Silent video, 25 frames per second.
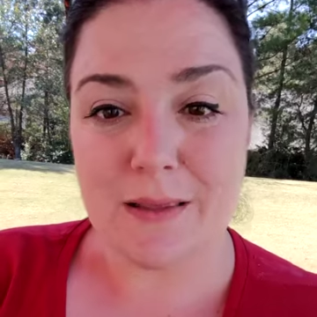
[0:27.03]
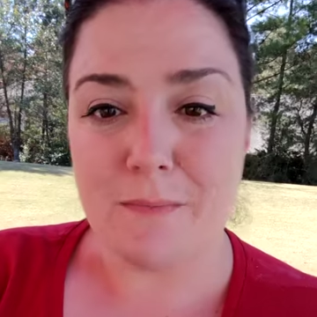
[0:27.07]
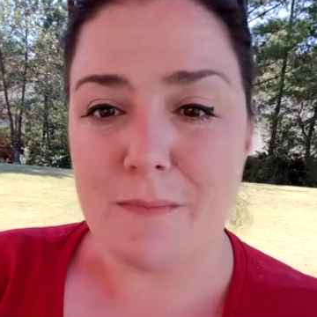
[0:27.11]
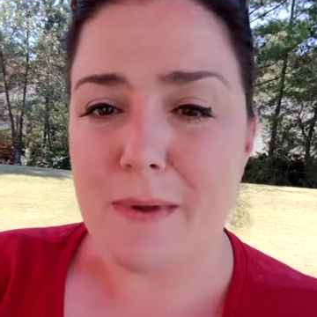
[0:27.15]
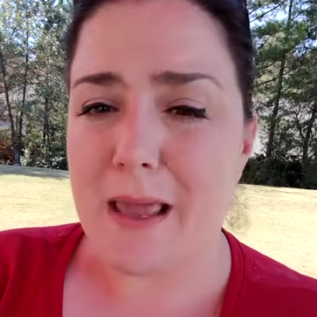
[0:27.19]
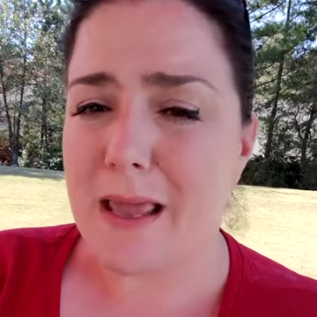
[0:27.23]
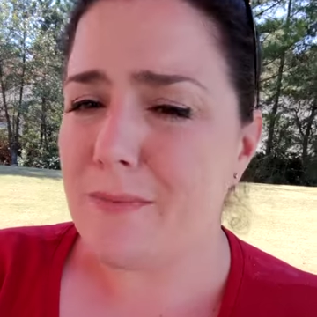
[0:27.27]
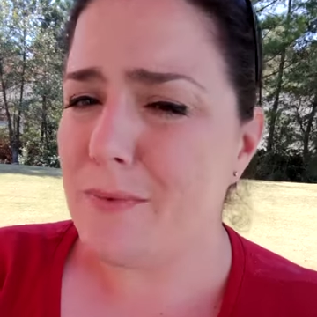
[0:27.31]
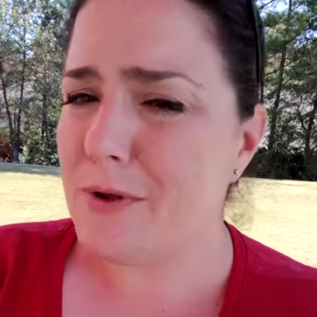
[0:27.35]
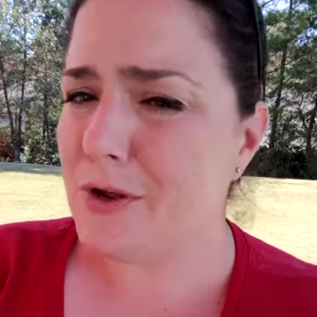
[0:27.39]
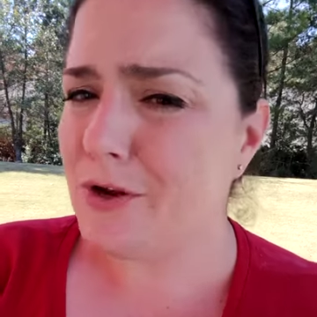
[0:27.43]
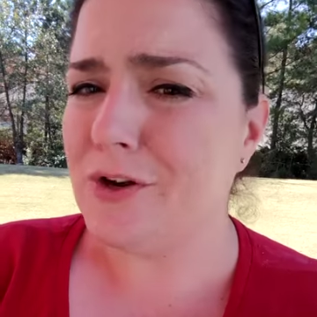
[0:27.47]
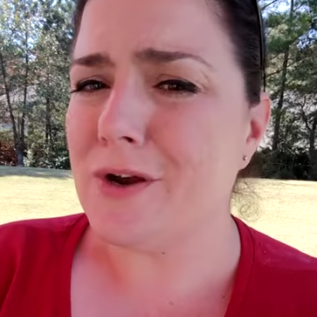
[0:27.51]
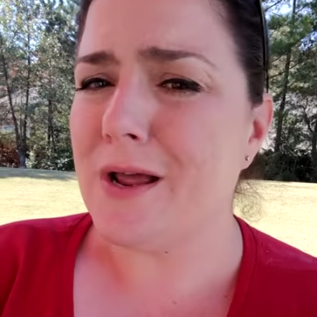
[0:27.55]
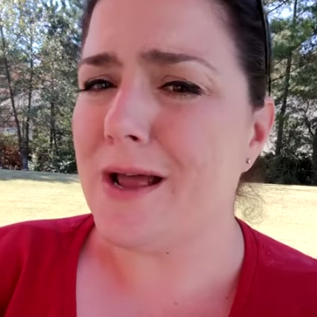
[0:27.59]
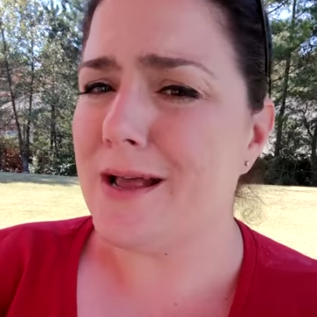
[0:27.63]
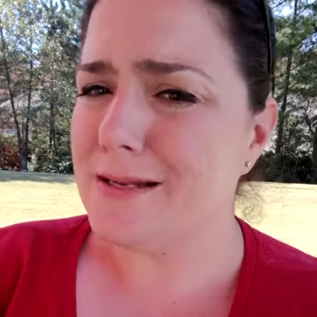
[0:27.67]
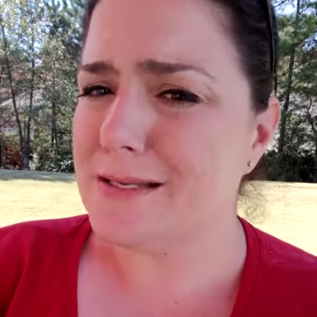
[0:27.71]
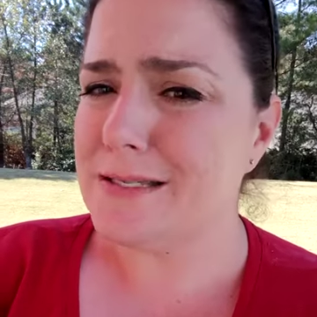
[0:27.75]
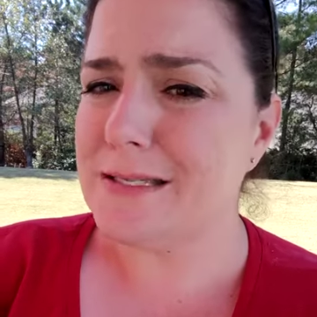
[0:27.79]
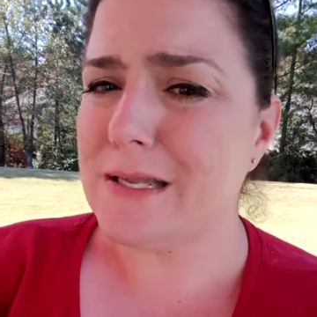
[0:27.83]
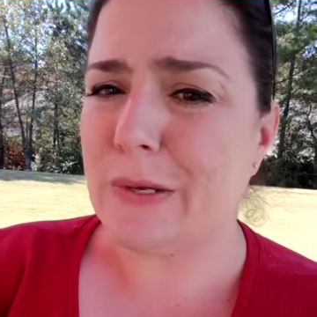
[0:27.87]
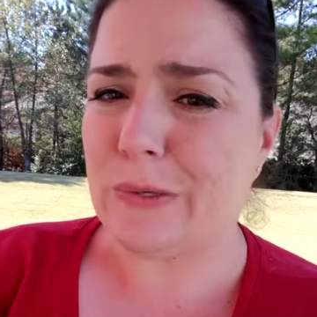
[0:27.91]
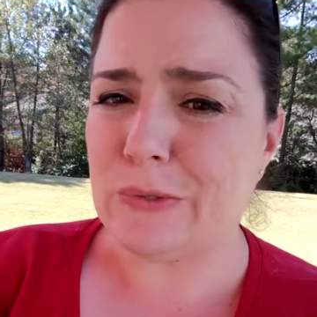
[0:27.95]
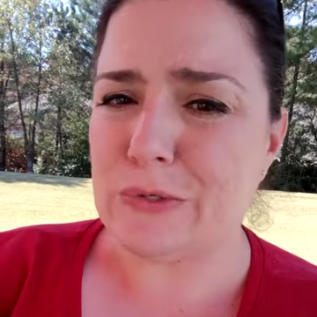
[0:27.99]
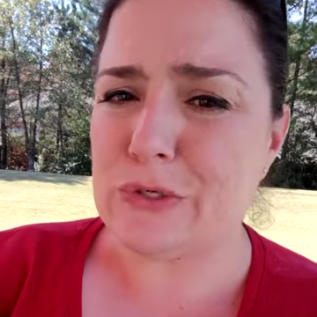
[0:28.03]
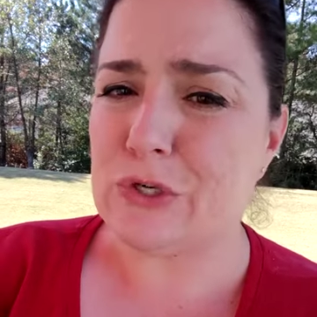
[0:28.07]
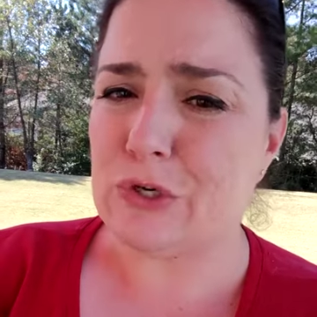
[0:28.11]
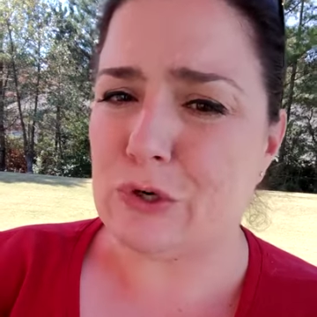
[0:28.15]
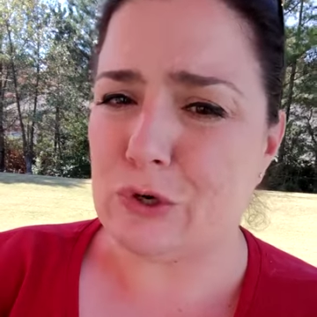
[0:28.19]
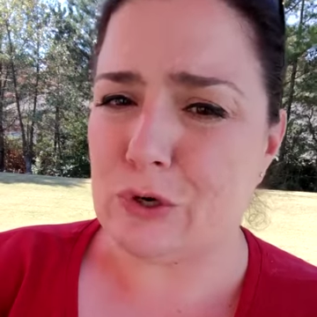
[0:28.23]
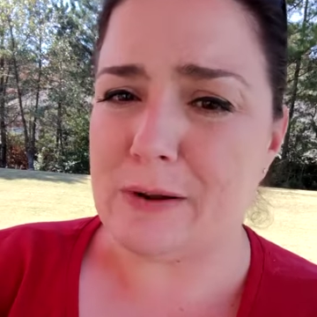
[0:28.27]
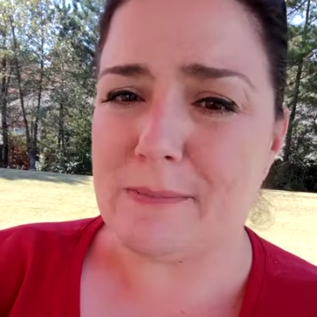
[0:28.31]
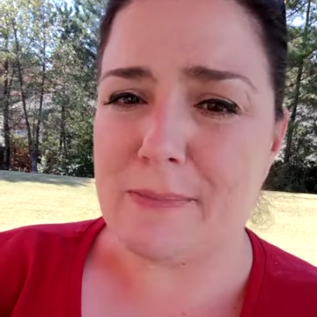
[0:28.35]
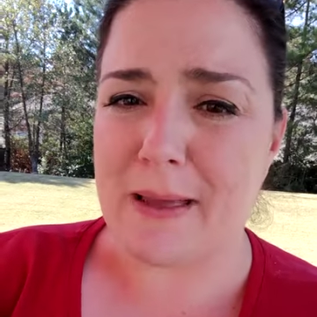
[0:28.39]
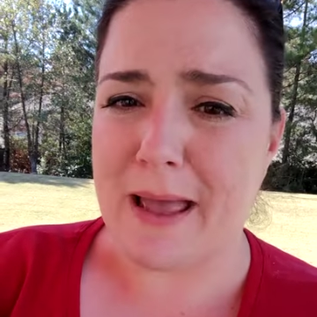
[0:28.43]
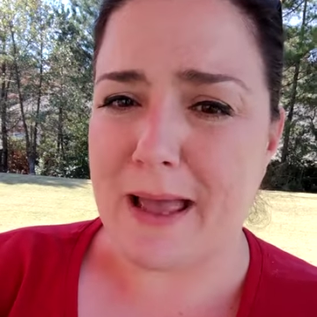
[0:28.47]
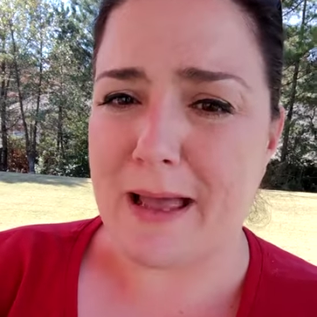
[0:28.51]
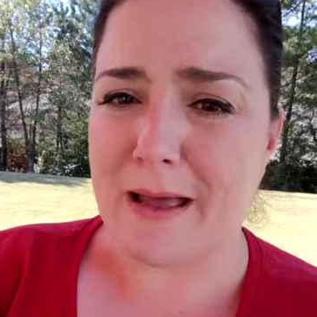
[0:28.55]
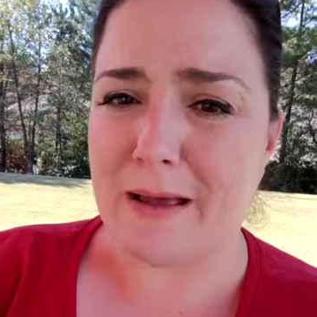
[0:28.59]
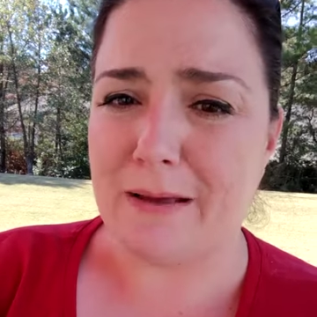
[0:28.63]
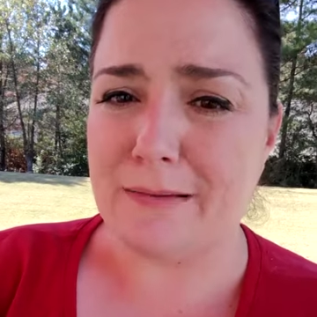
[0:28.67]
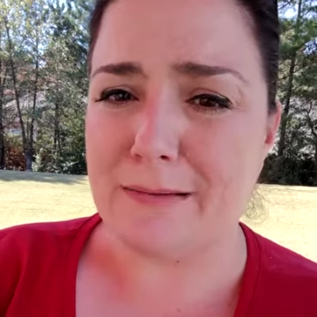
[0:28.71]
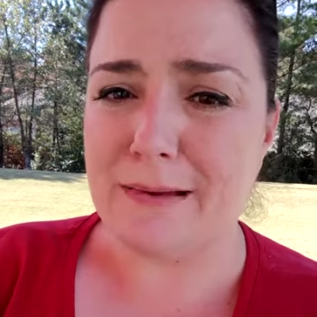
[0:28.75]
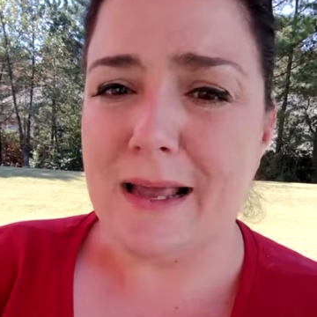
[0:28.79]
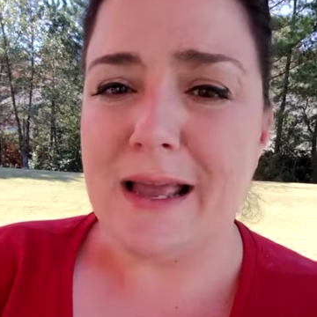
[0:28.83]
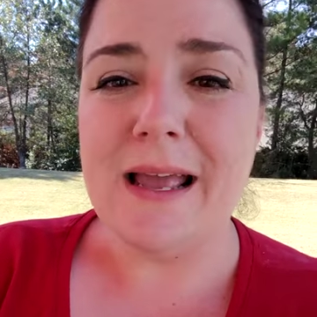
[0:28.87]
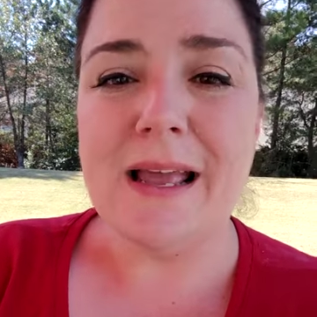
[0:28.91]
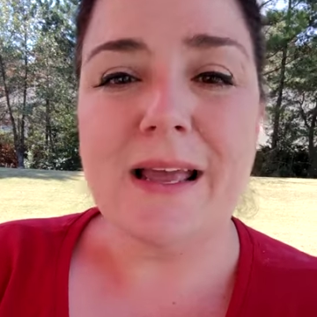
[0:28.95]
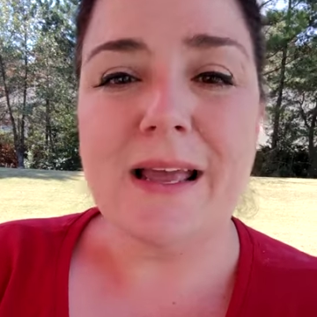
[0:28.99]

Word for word: maybe you're not so sure about,